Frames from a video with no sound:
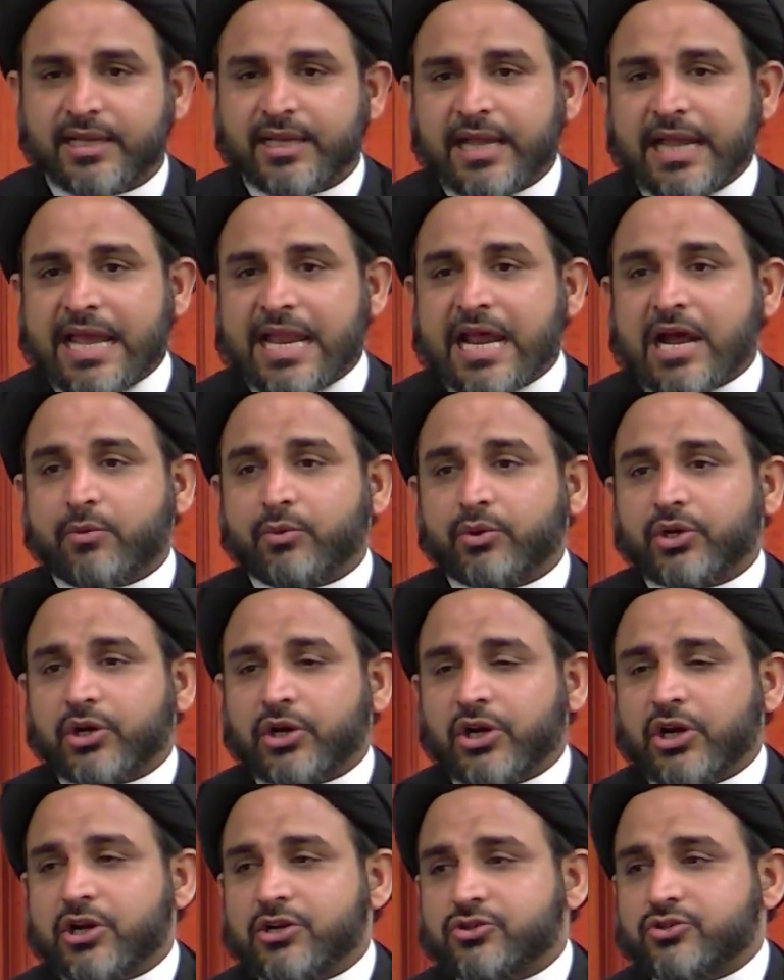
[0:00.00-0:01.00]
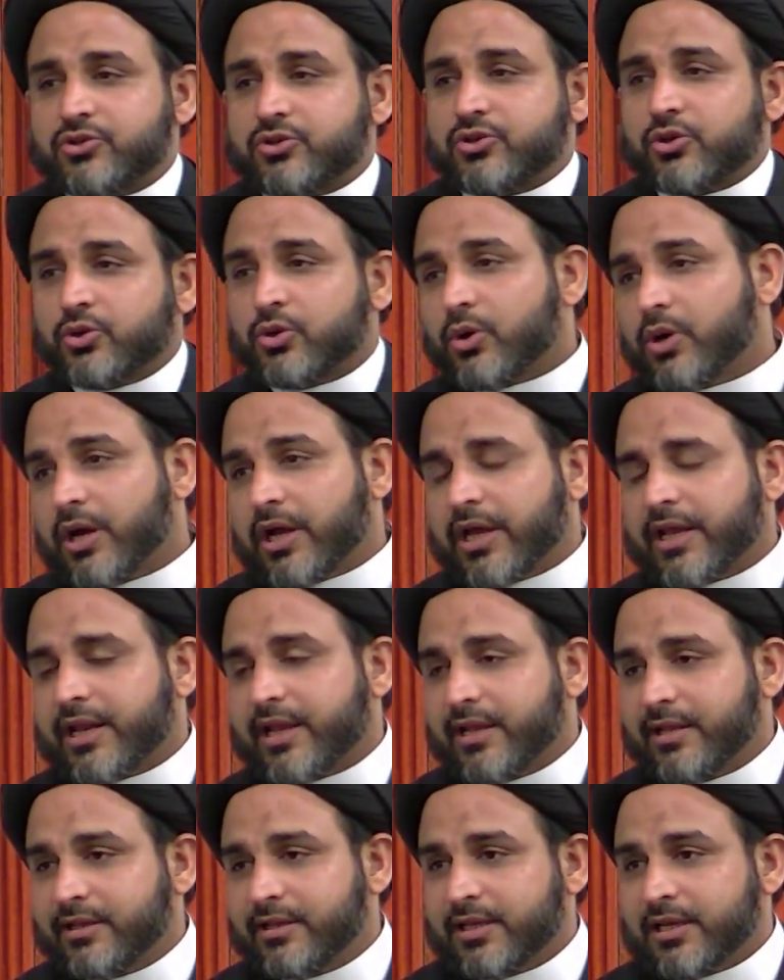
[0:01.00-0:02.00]
and I would urge you to go ahead
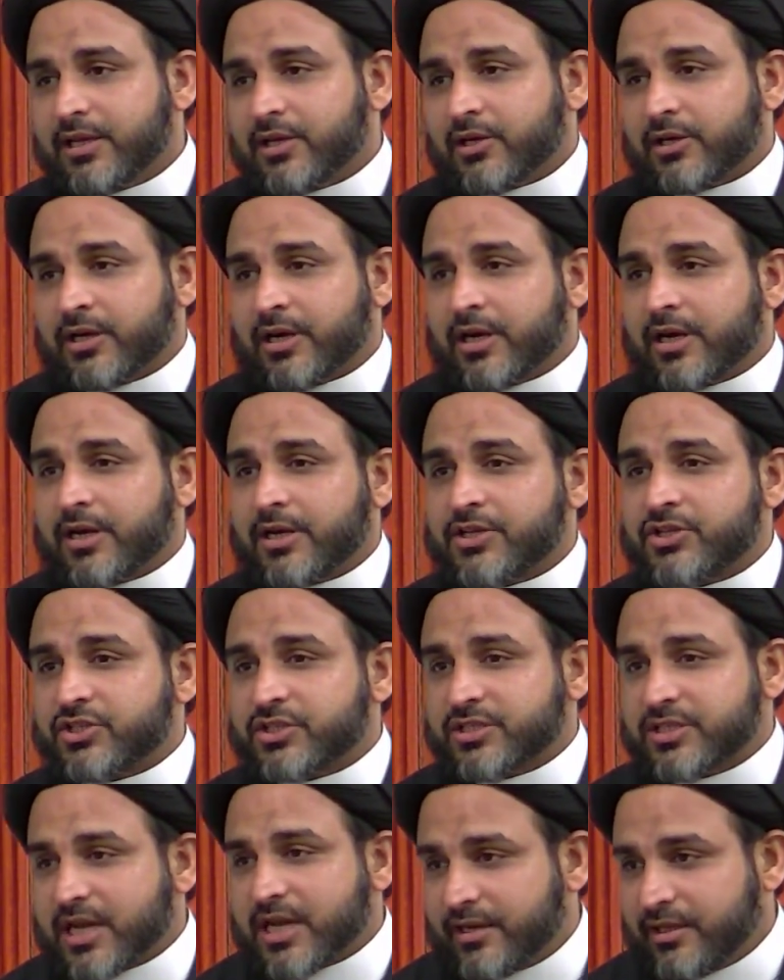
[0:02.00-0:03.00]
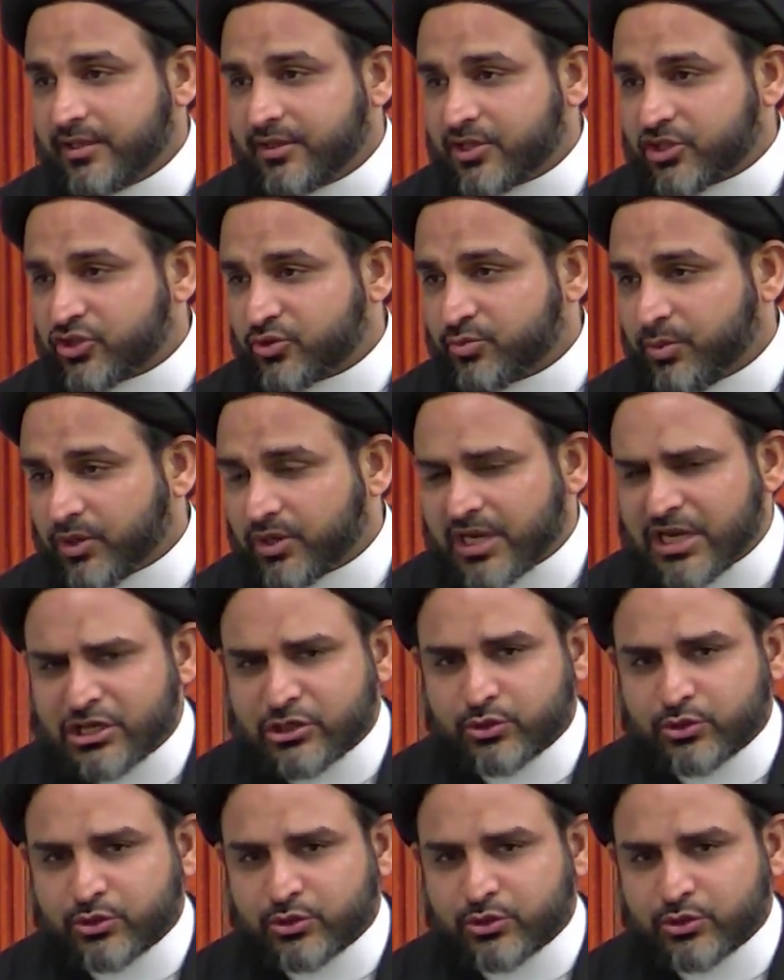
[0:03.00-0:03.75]
and study this book as